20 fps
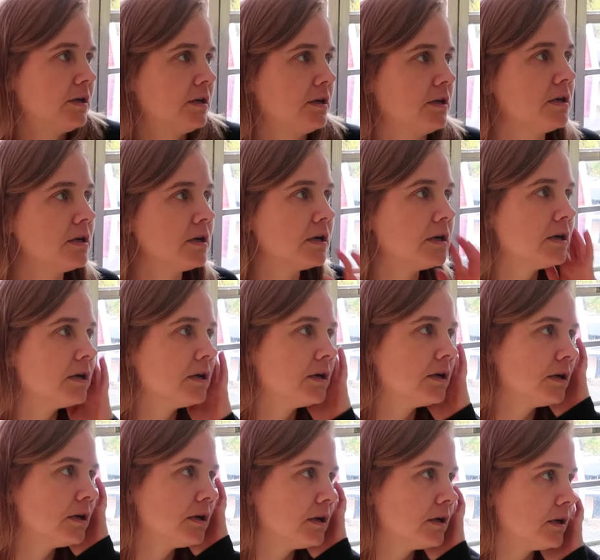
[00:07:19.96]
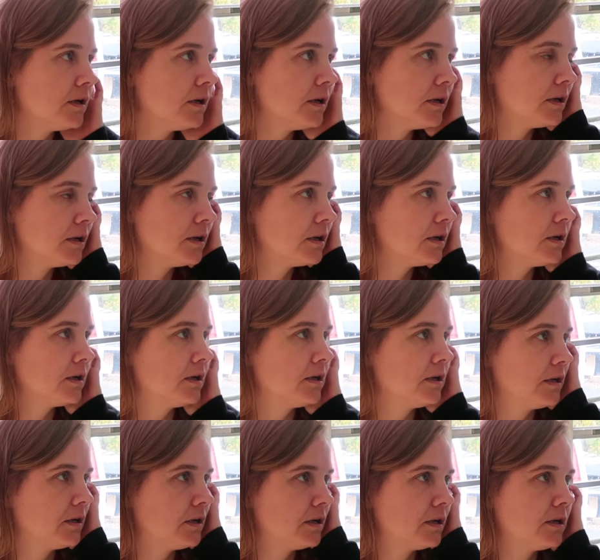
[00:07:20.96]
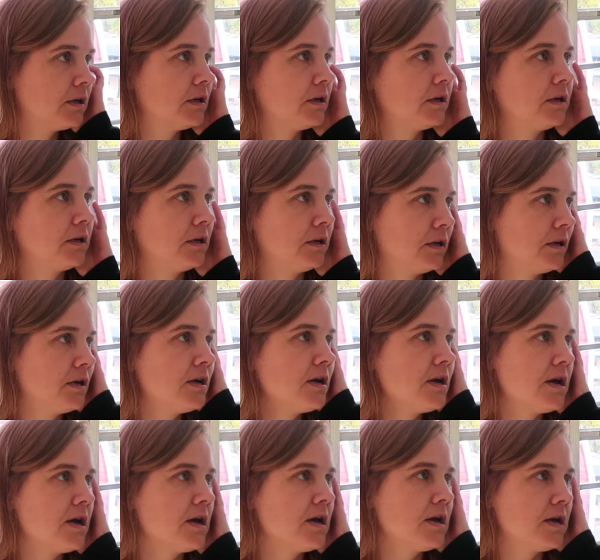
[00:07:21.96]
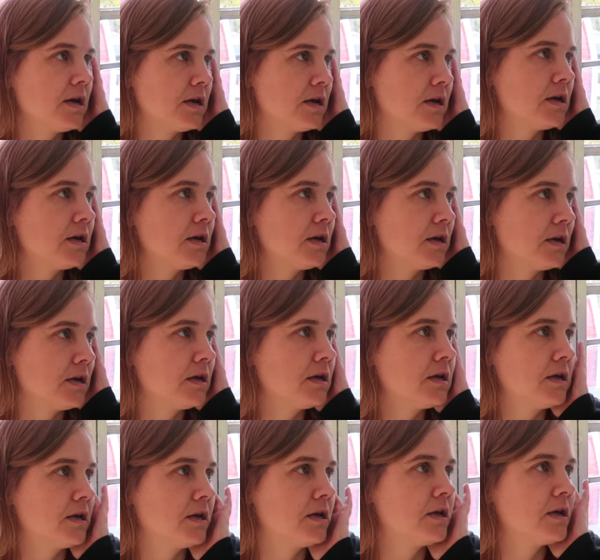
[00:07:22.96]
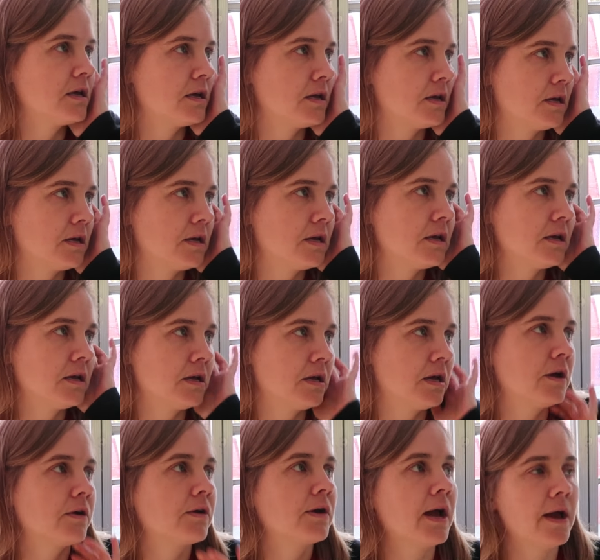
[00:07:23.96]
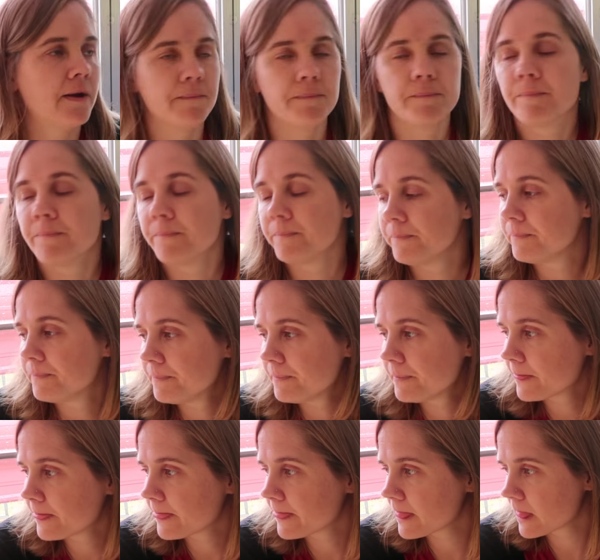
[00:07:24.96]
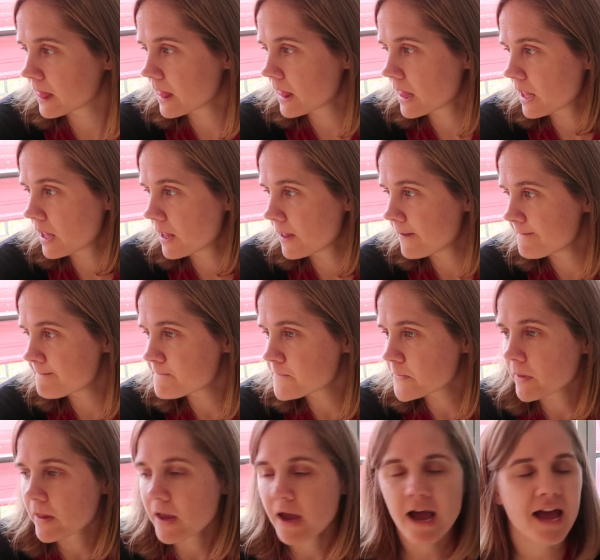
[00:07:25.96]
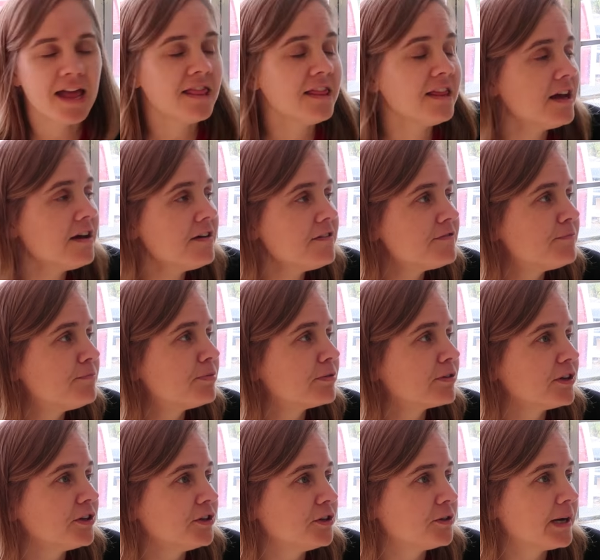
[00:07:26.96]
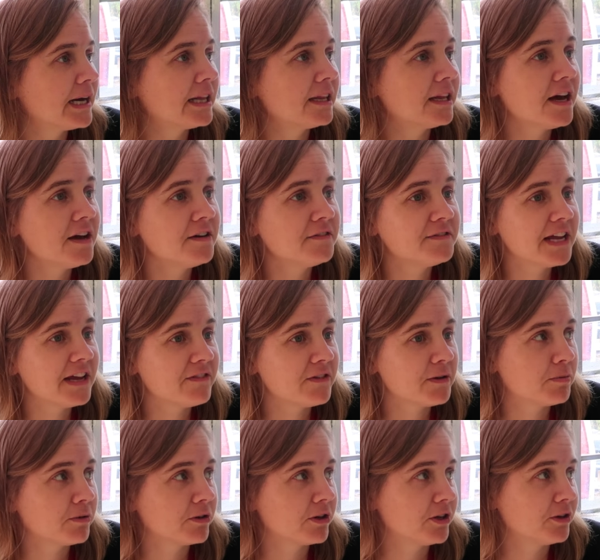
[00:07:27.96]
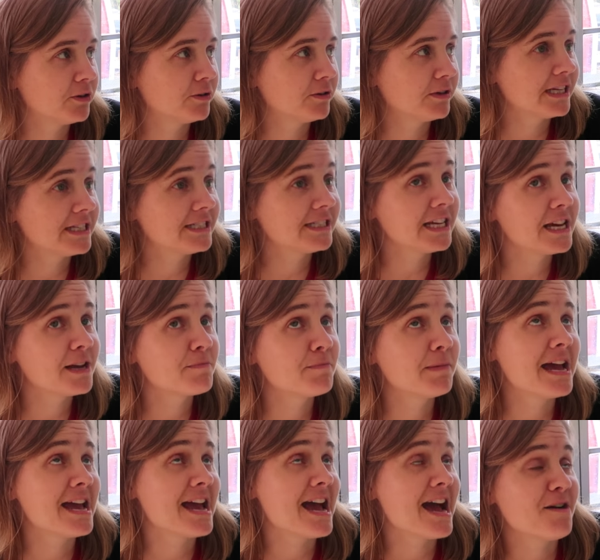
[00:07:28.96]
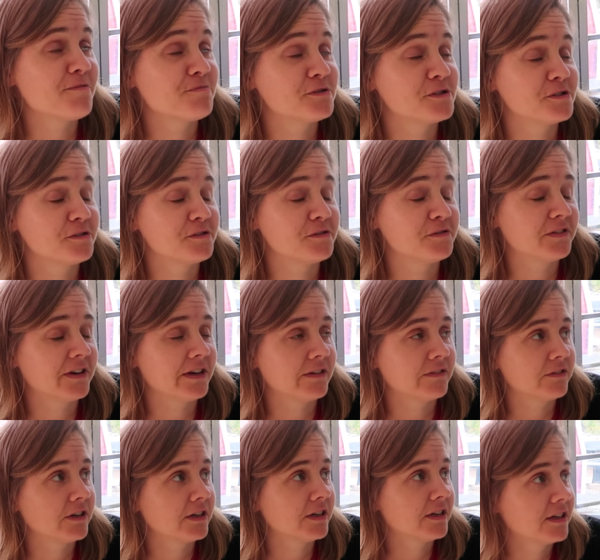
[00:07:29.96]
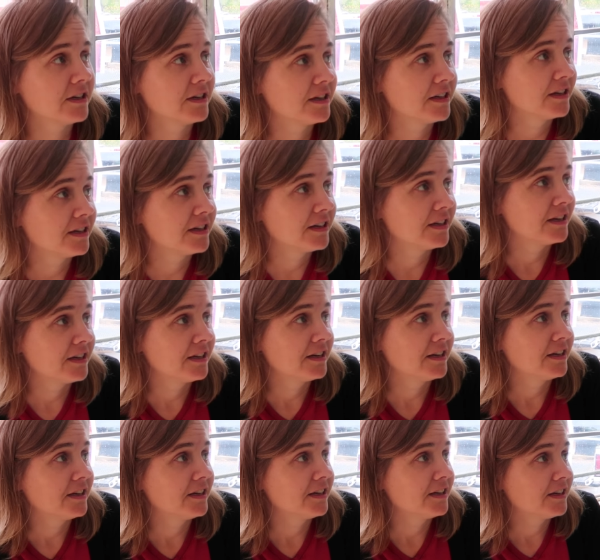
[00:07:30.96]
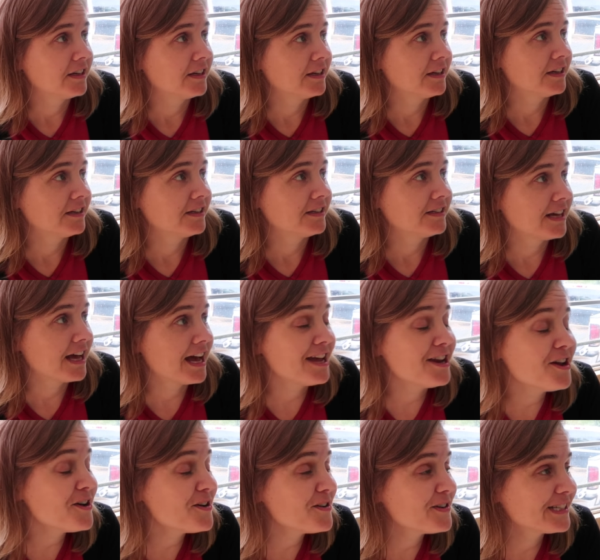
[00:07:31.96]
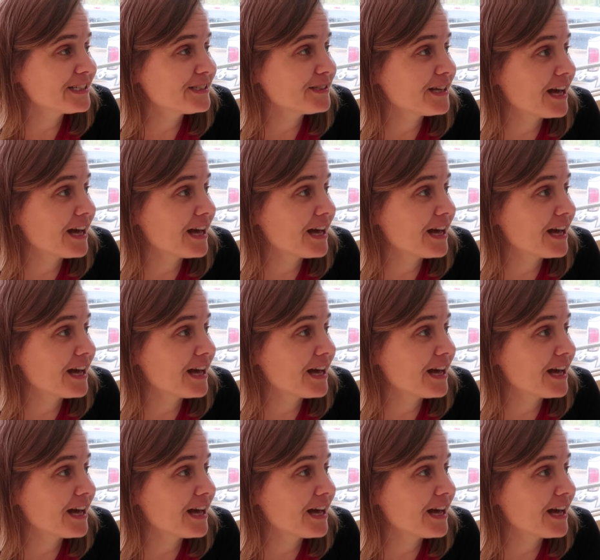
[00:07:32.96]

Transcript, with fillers: I would do a little splash of color just so you have a it defines something different. Okay. And you know, I like. I love blue. I love navy blue. That's like my absolute. Like favorite. indigo blue with white looks so pretty. I know.